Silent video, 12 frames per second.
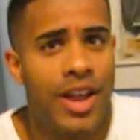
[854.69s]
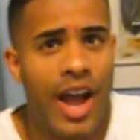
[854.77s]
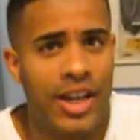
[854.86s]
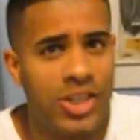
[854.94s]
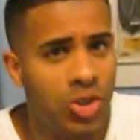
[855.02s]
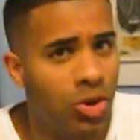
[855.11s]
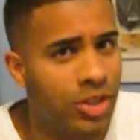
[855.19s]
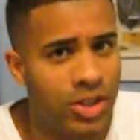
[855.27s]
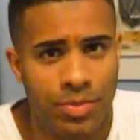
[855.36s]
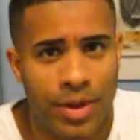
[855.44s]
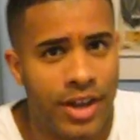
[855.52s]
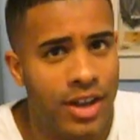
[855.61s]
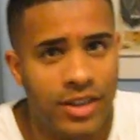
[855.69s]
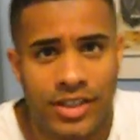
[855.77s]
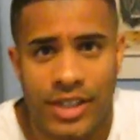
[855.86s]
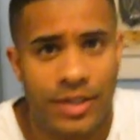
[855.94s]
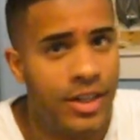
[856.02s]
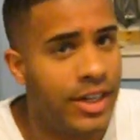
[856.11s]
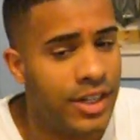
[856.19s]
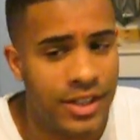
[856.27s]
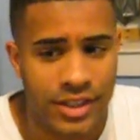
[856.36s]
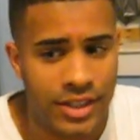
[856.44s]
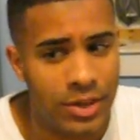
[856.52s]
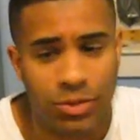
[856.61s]
I showed it to my cousin. He
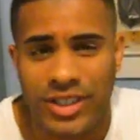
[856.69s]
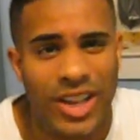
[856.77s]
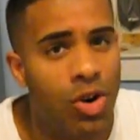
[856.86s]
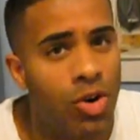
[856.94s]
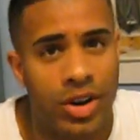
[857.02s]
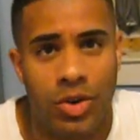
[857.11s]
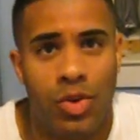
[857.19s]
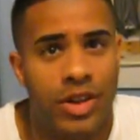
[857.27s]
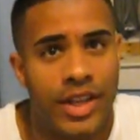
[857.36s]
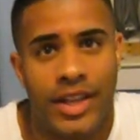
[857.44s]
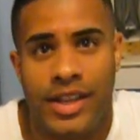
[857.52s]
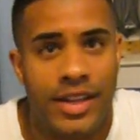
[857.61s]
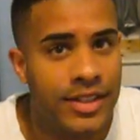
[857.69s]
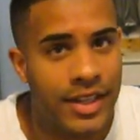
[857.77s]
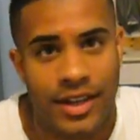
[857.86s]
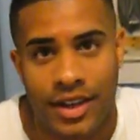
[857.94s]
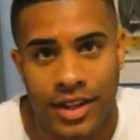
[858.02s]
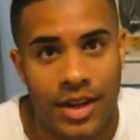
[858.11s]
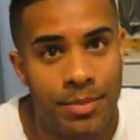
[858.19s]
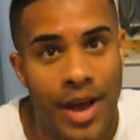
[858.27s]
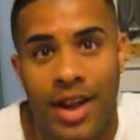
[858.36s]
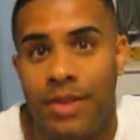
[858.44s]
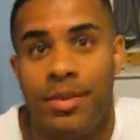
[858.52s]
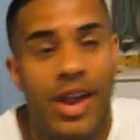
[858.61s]
was the only one that didn't say nothing
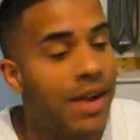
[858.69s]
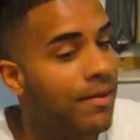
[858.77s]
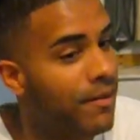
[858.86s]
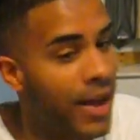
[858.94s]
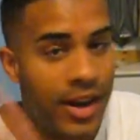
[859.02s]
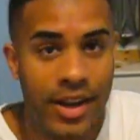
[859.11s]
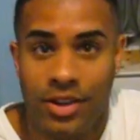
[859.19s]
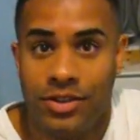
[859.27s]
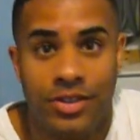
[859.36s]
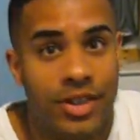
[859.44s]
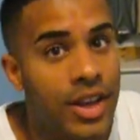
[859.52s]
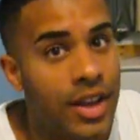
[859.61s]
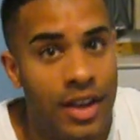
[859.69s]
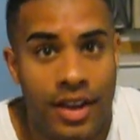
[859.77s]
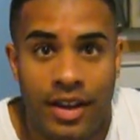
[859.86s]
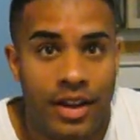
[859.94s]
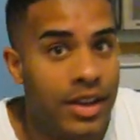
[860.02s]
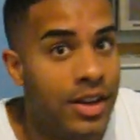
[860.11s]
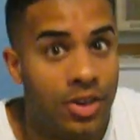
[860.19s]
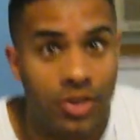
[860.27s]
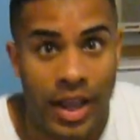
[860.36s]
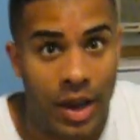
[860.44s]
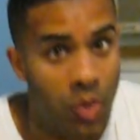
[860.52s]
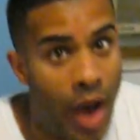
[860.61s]
about it, but everybody else,
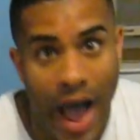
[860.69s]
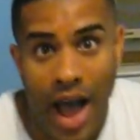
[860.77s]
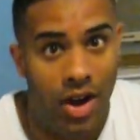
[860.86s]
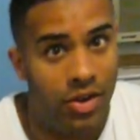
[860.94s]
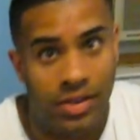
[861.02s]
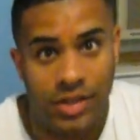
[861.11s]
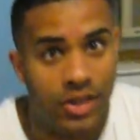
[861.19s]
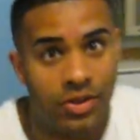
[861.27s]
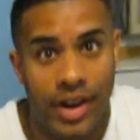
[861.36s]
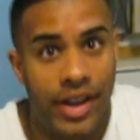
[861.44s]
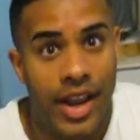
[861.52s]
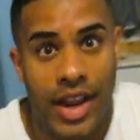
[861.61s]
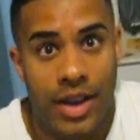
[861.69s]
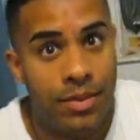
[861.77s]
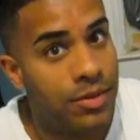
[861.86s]
like, wow, it's a great game,